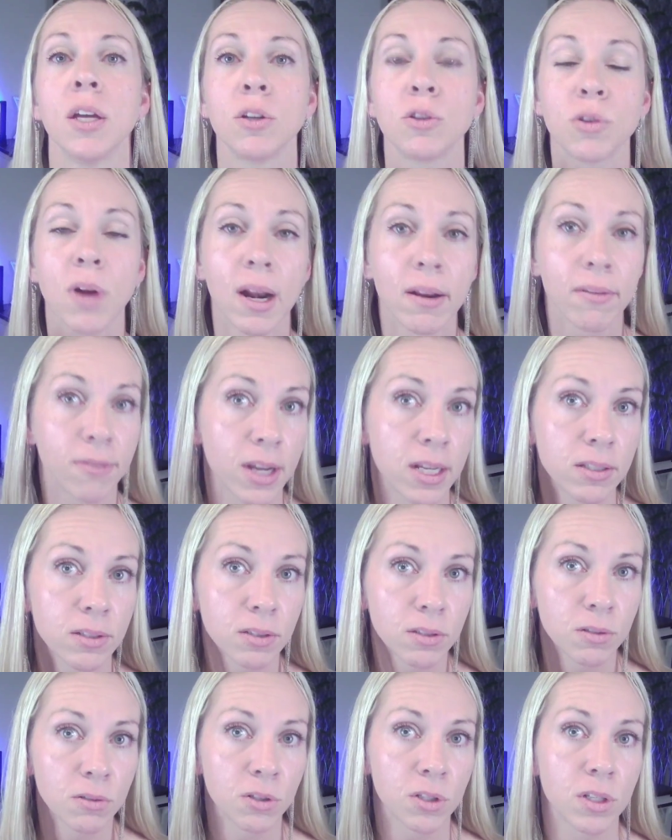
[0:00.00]
try to find
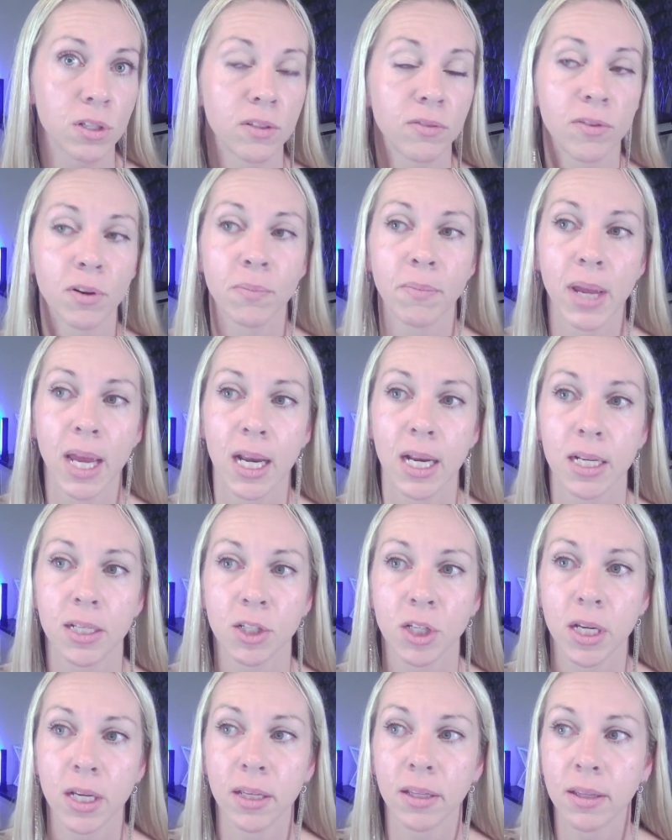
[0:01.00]
solutions for
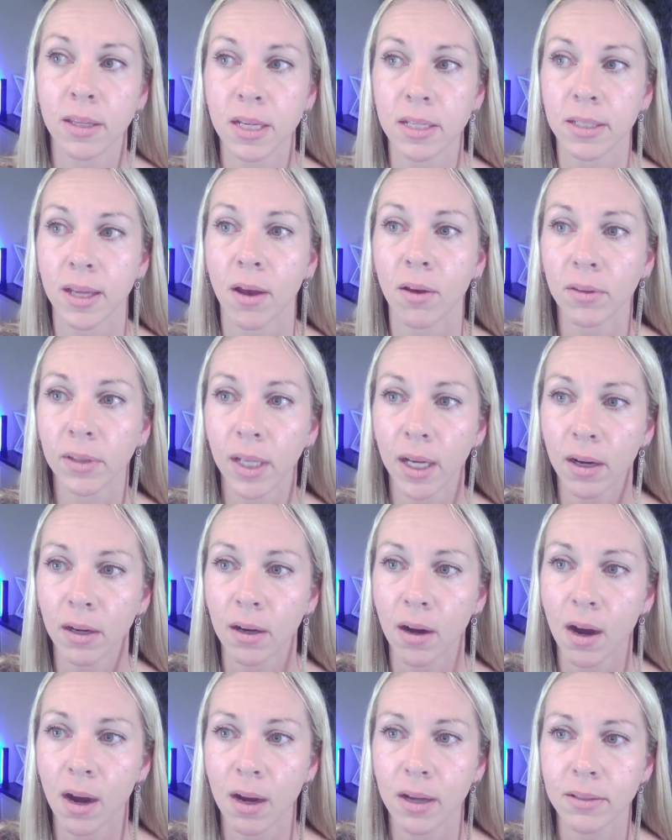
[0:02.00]
managing these healthcare
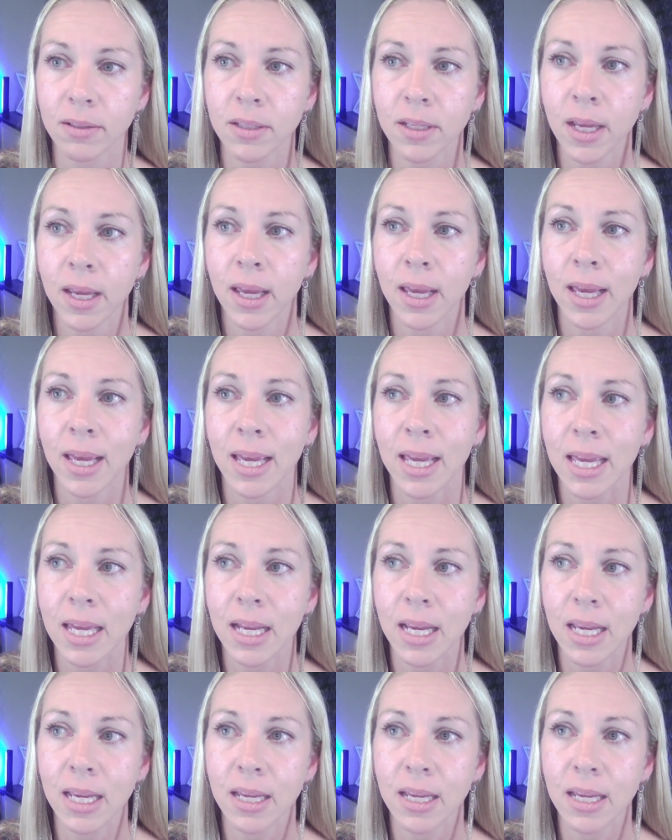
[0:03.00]
costs. It